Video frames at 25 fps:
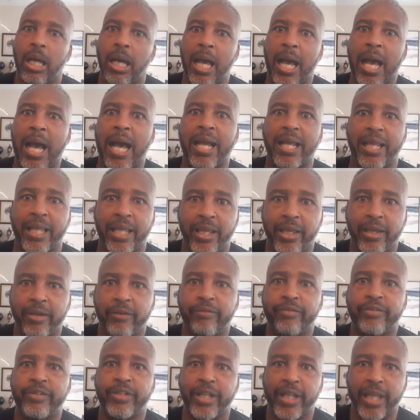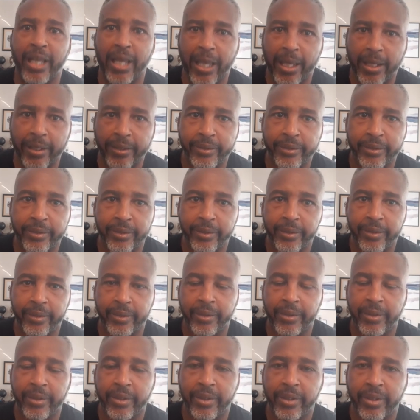I give to get.
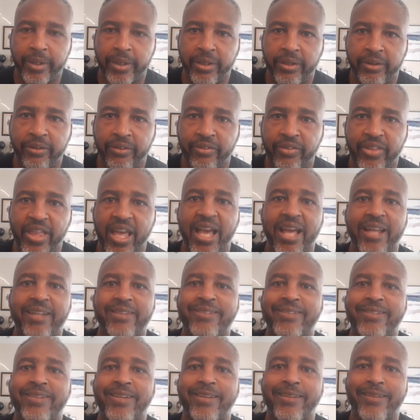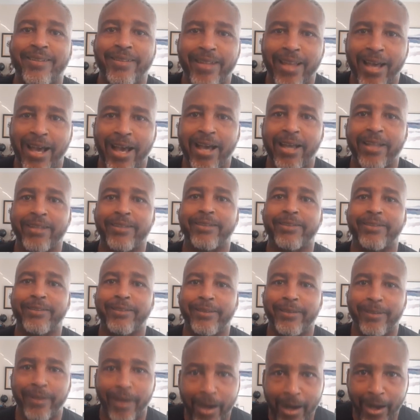That's not
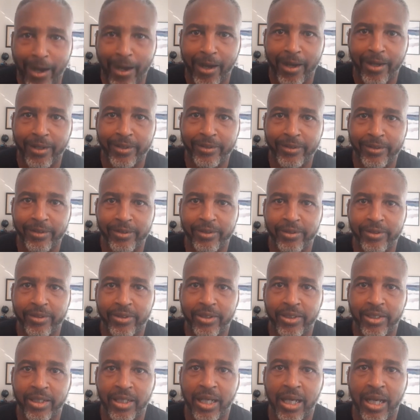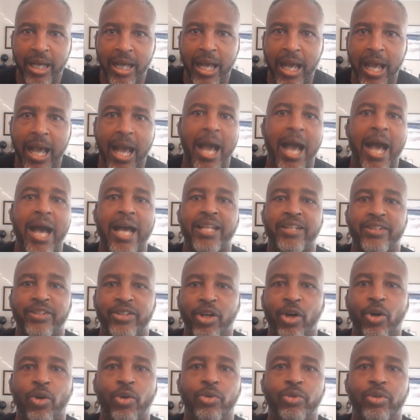God. I
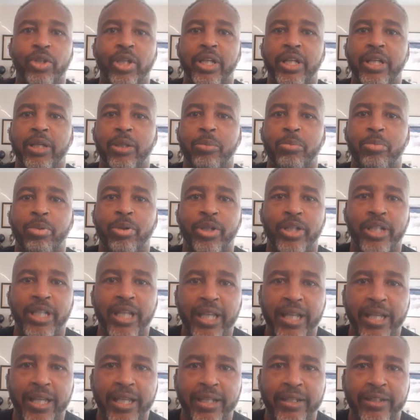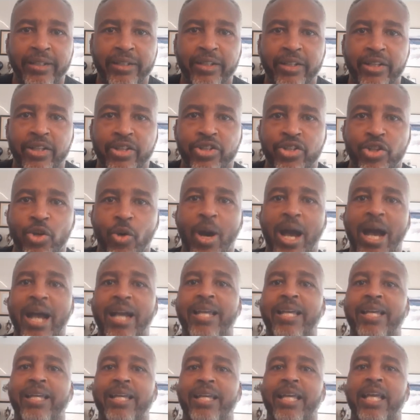don't put in so I
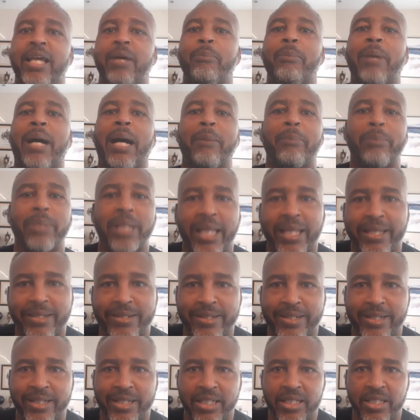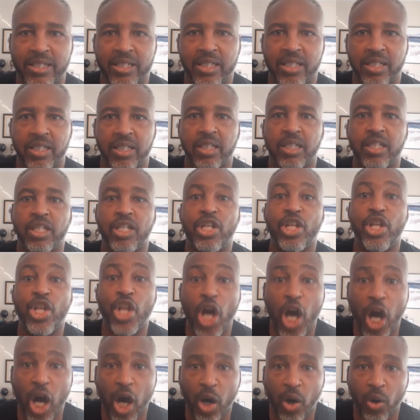can get my blessings.
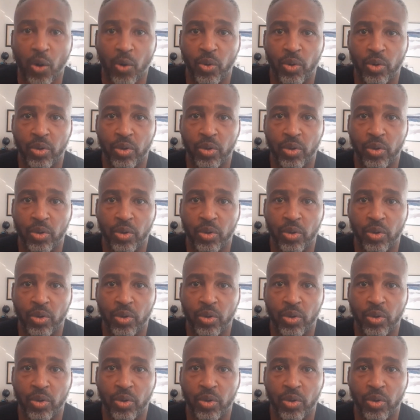No.